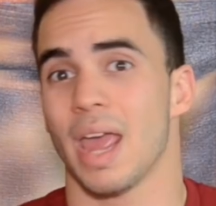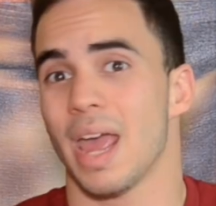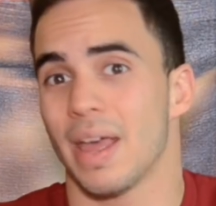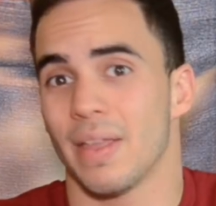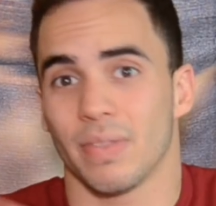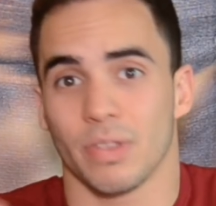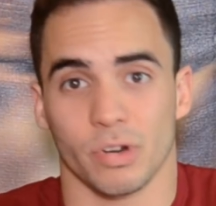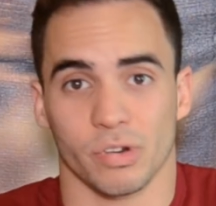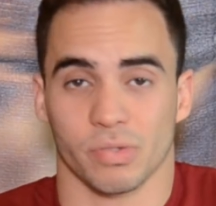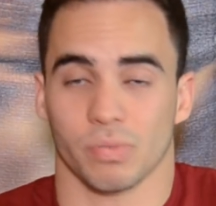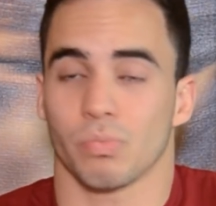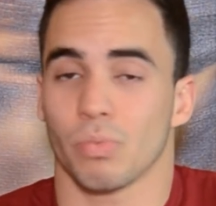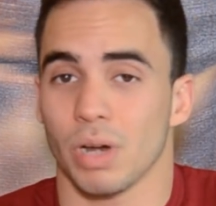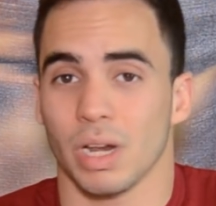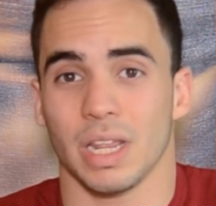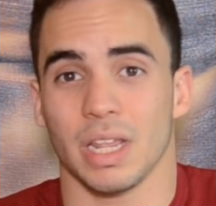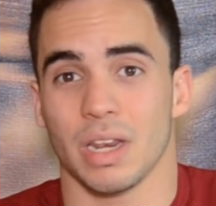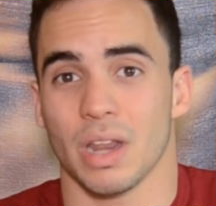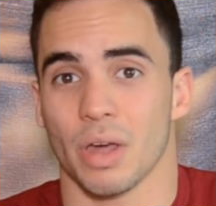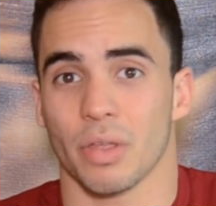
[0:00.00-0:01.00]
and there's
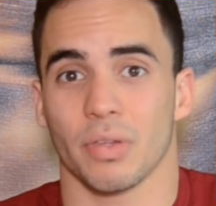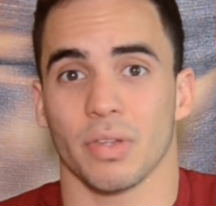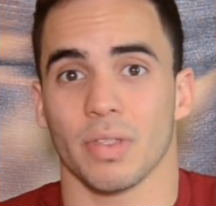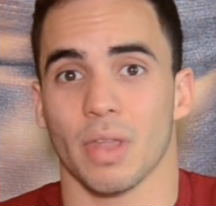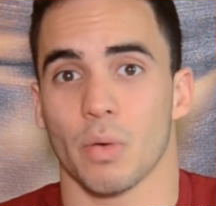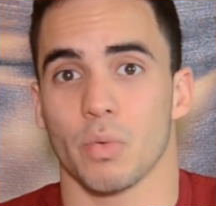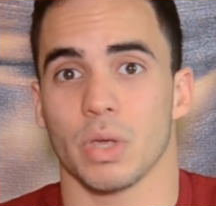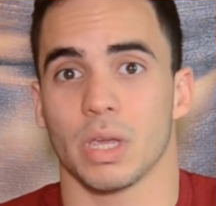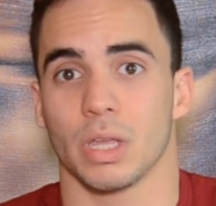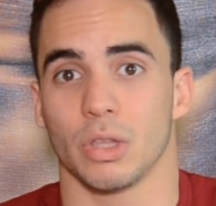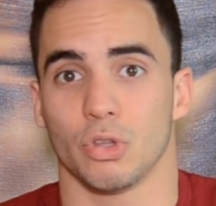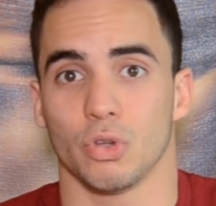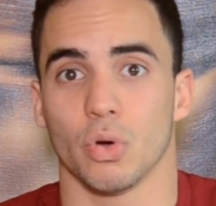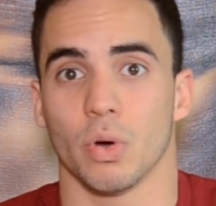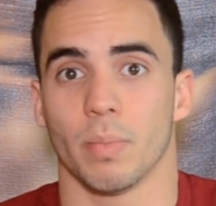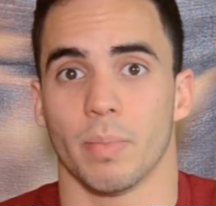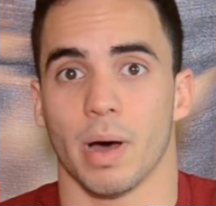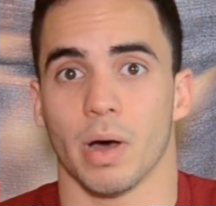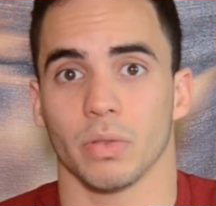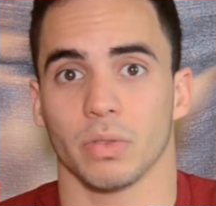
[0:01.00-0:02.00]
really nothing that we could do
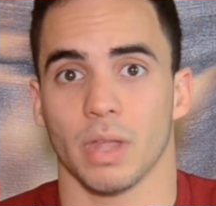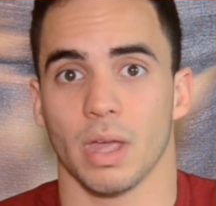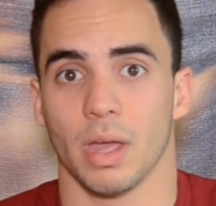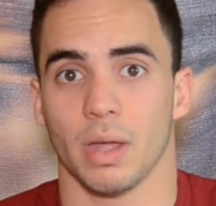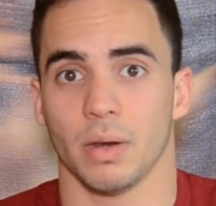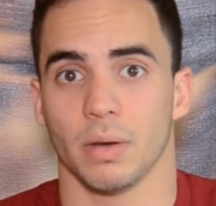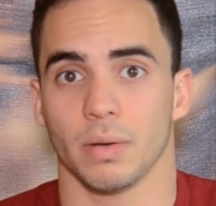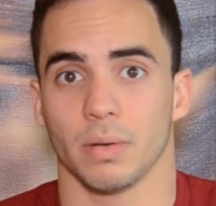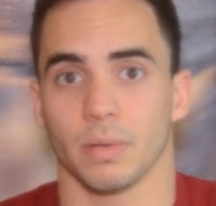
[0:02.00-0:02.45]
about that.